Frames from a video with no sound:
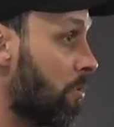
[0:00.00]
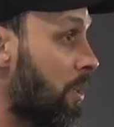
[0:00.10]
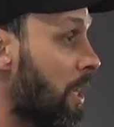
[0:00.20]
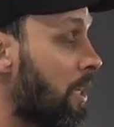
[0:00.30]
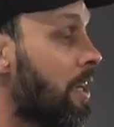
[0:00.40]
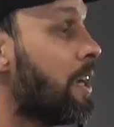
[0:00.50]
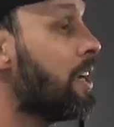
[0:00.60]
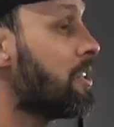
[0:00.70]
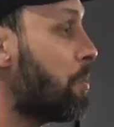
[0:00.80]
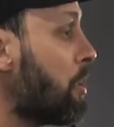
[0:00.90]
okay?
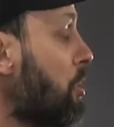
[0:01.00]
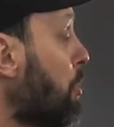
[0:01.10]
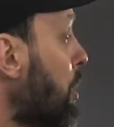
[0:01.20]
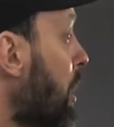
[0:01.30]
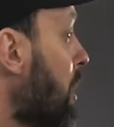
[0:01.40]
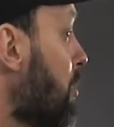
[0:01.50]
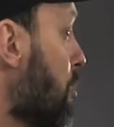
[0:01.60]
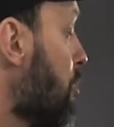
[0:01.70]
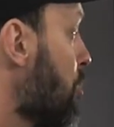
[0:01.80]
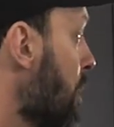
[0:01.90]
Especially when you get into
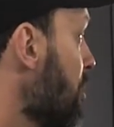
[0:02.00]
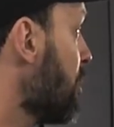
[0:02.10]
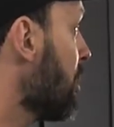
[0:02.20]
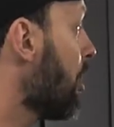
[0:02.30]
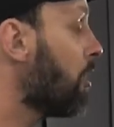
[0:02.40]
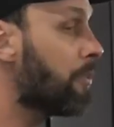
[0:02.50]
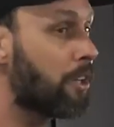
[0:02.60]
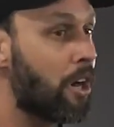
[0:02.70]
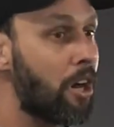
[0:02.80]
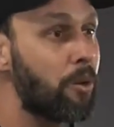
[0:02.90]
just changing the color of the
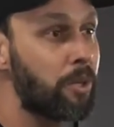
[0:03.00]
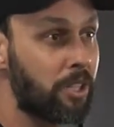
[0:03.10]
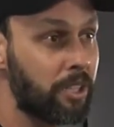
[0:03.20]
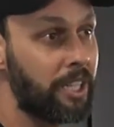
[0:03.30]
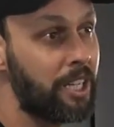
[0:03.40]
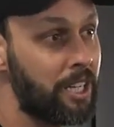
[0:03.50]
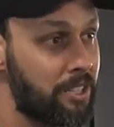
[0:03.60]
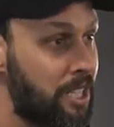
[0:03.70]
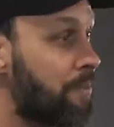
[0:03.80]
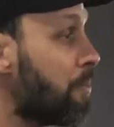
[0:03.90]
car, when cleaning
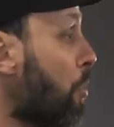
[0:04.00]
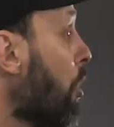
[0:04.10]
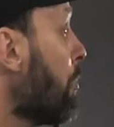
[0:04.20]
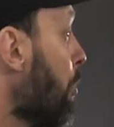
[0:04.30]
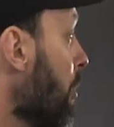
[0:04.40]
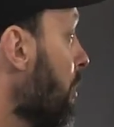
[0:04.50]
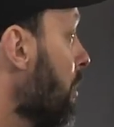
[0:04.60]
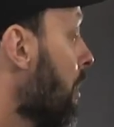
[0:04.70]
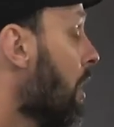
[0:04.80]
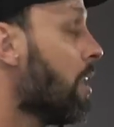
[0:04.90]
is even more
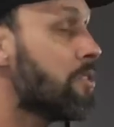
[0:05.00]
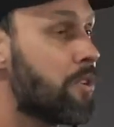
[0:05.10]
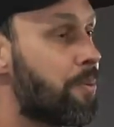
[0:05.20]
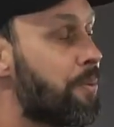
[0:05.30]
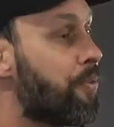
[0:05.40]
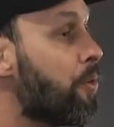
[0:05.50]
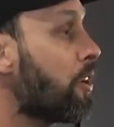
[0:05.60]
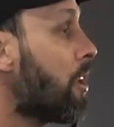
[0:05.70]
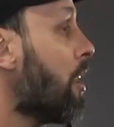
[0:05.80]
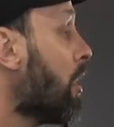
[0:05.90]
important. So before
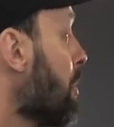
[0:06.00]
a car